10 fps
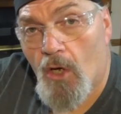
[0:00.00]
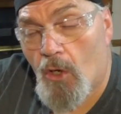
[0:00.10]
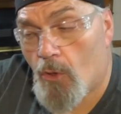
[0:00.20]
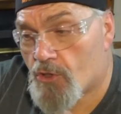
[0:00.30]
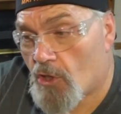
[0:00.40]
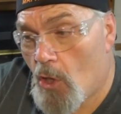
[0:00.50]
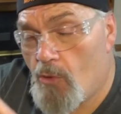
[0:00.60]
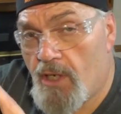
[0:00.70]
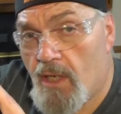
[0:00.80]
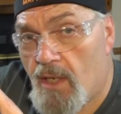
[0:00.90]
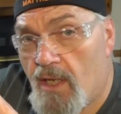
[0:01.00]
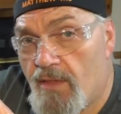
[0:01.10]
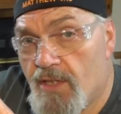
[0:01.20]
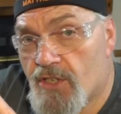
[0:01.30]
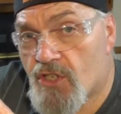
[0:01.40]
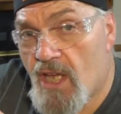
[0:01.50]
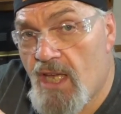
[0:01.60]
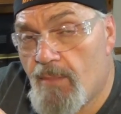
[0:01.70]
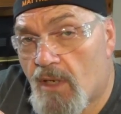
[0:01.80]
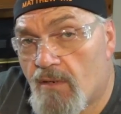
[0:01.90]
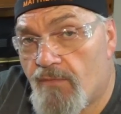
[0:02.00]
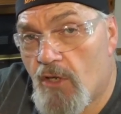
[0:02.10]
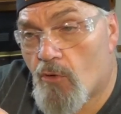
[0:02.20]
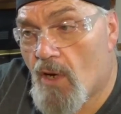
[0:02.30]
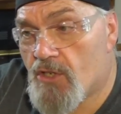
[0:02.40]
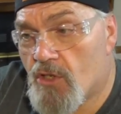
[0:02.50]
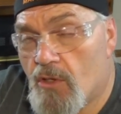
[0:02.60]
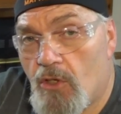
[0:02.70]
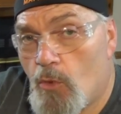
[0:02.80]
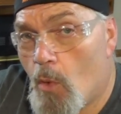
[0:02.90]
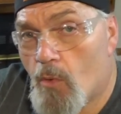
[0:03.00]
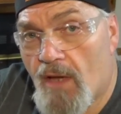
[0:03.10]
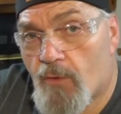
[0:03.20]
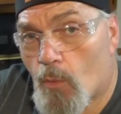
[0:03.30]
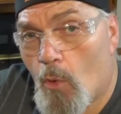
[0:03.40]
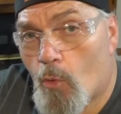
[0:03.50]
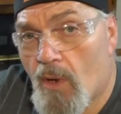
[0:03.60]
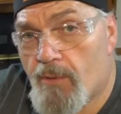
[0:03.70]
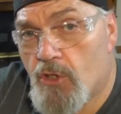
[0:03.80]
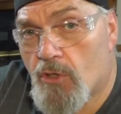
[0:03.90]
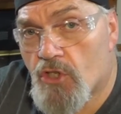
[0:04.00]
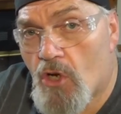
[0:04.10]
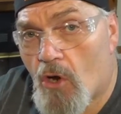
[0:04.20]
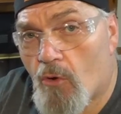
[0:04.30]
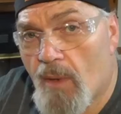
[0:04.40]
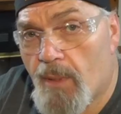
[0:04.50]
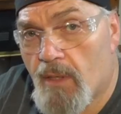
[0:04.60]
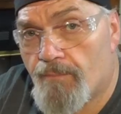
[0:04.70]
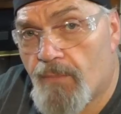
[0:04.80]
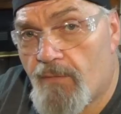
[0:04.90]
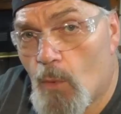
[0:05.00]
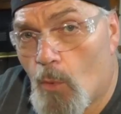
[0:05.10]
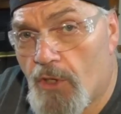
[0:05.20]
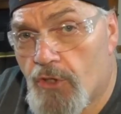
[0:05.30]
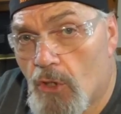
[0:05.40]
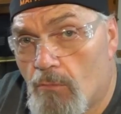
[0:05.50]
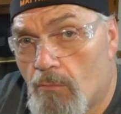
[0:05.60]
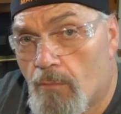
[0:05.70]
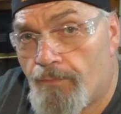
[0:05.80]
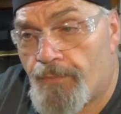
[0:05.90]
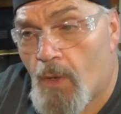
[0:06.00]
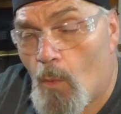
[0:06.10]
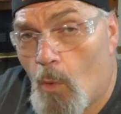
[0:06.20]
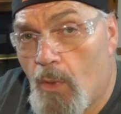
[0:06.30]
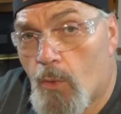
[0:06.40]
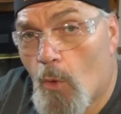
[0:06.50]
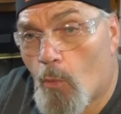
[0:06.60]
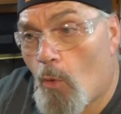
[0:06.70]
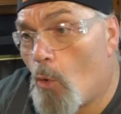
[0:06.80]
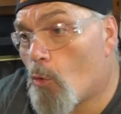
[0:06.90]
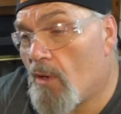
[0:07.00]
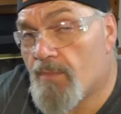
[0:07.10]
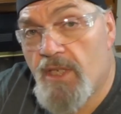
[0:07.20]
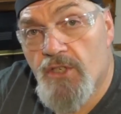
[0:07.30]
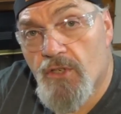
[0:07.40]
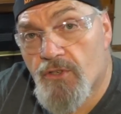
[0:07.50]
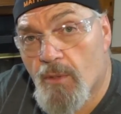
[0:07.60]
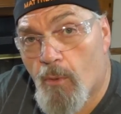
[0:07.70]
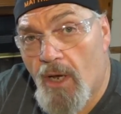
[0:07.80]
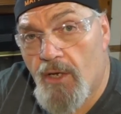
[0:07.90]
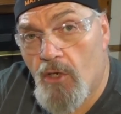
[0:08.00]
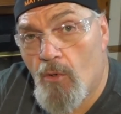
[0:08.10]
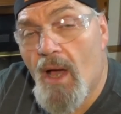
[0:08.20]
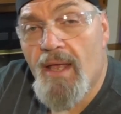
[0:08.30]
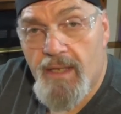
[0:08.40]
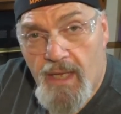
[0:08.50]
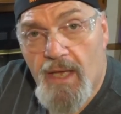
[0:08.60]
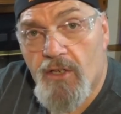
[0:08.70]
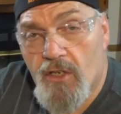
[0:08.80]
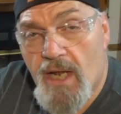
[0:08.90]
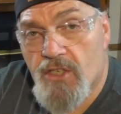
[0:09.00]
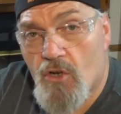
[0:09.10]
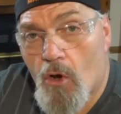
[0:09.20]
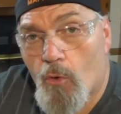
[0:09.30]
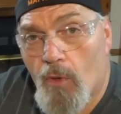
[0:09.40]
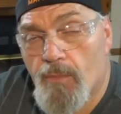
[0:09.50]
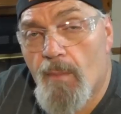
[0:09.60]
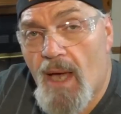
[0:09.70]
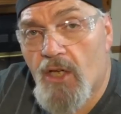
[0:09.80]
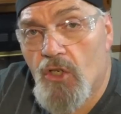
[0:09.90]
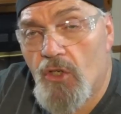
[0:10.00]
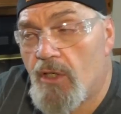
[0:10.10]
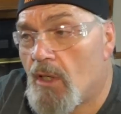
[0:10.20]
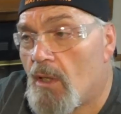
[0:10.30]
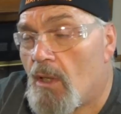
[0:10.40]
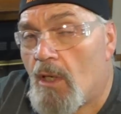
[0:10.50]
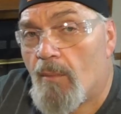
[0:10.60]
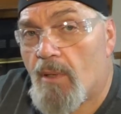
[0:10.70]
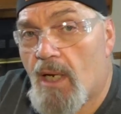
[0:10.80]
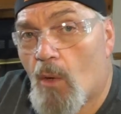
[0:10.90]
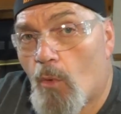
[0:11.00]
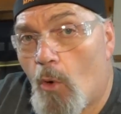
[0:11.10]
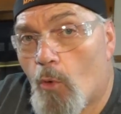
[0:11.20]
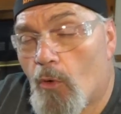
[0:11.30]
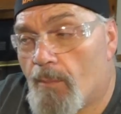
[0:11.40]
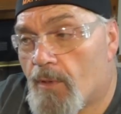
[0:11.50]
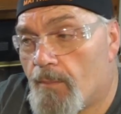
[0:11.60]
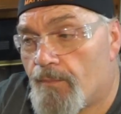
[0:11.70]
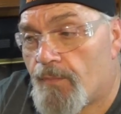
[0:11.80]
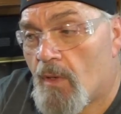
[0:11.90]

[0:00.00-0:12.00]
hulls loaded in this same configuration, you won't have to roll crimp it, you can star crimp it if you wanted to. Well, we roll crimp these because they're brand new. Yeah, could I star crimp them? I could, but I roll crimp them